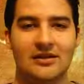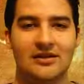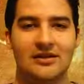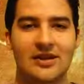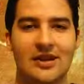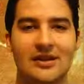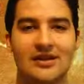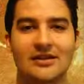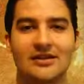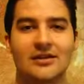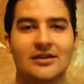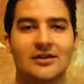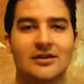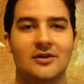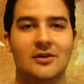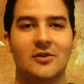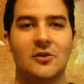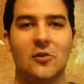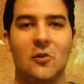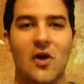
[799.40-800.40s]
then
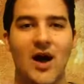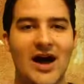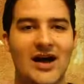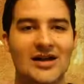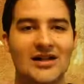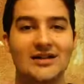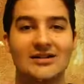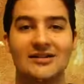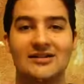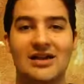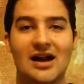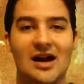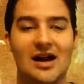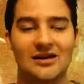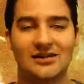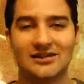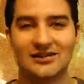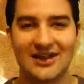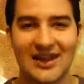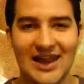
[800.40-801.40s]
why is
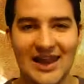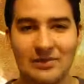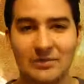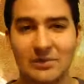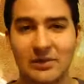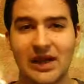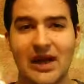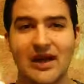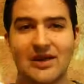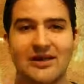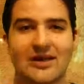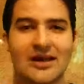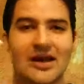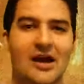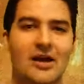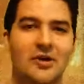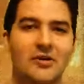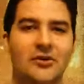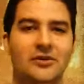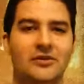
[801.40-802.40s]
God's name blotted
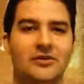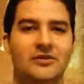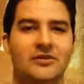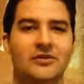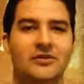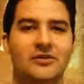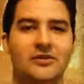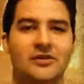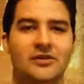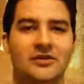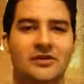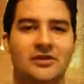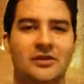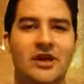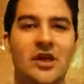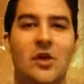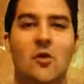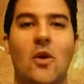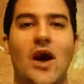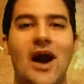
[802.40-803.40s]
out?
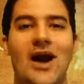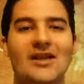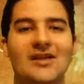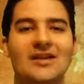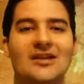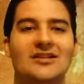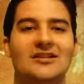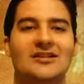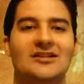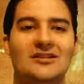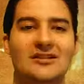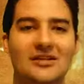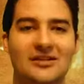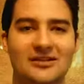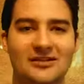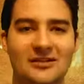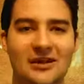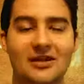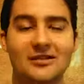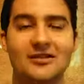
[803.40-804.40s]
Why is the
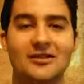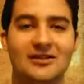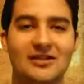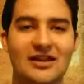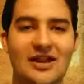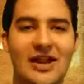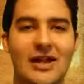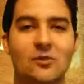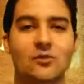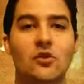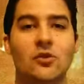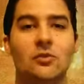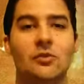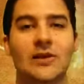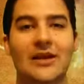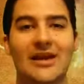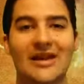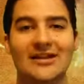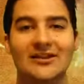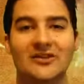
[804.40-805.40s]
Son's name
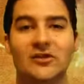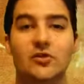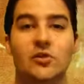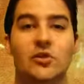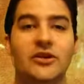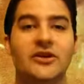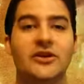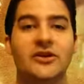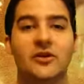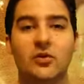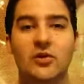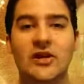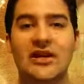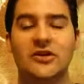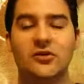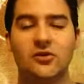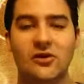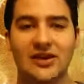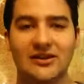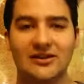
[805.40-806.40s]
replaced with a
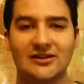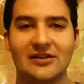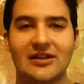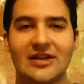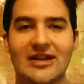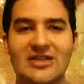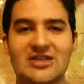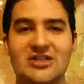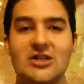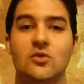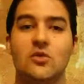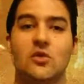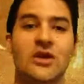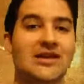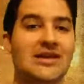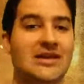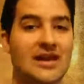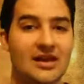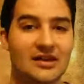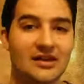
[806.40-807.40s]
Greek translation
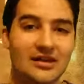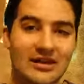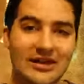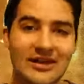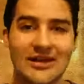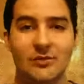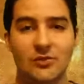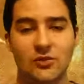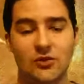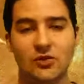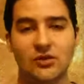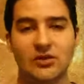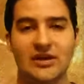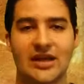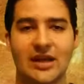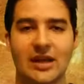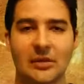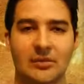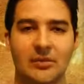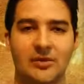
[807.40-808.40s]
when he had a Hebrew
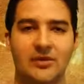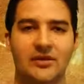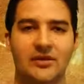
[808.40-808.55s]
name?